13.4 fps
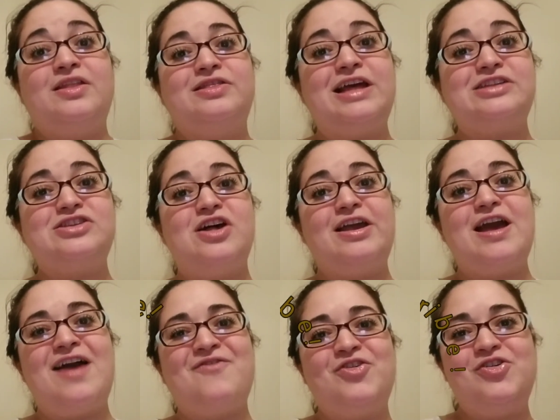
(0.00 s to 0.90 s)
That's all I
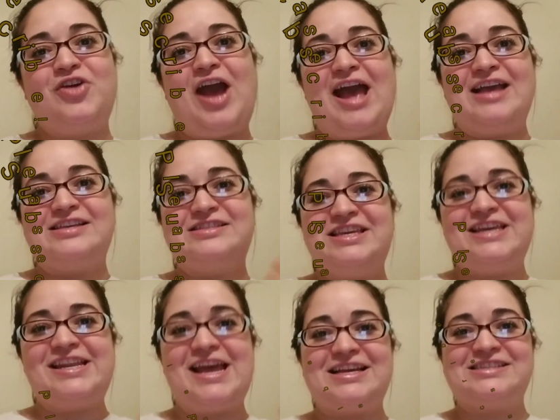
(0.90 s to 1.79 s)
got for you guys. See
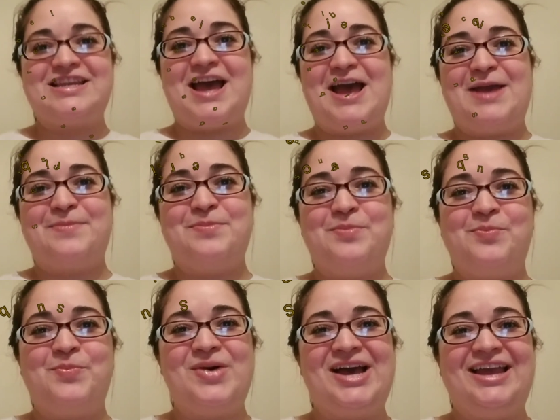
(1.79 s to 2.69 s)
you next time.
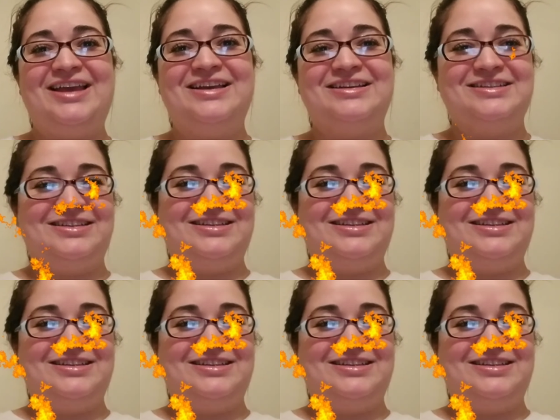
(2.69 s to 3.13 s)
Bye.